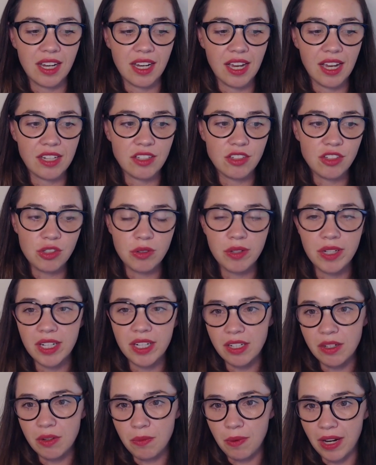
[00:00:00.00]
and do it
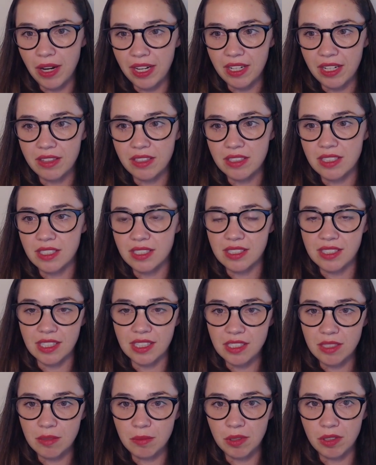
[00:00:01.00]
in a way that's
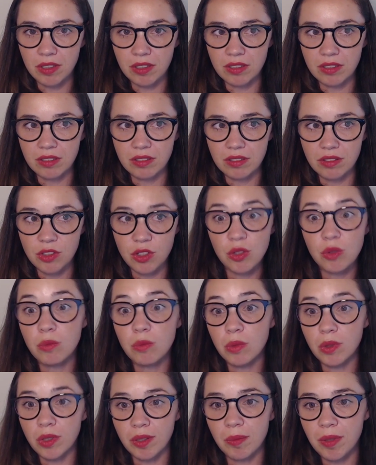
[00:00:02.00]
accessible to
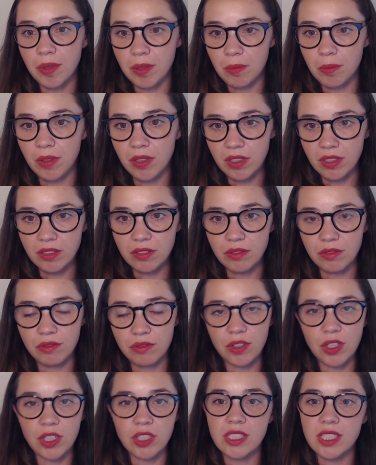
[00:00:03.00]
more people
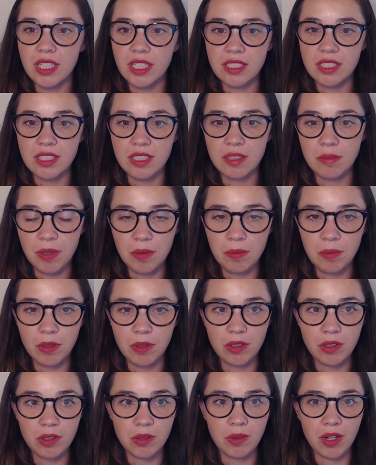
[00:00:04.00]
versus the
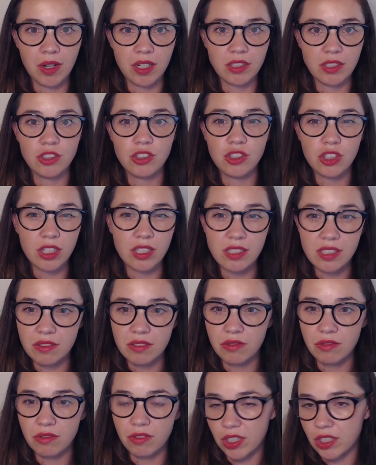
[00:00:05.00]
people who are just
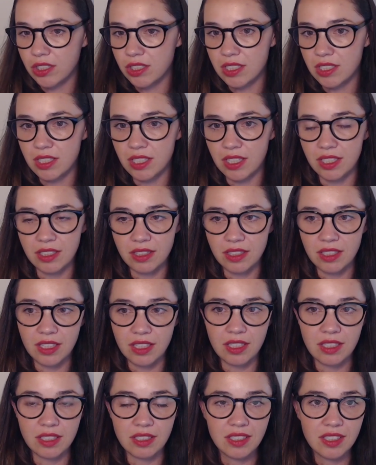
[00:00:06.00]
versed in
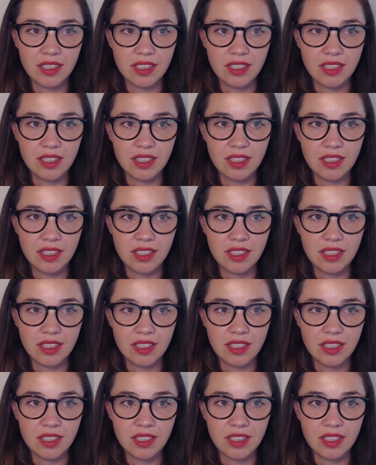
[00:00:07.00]
the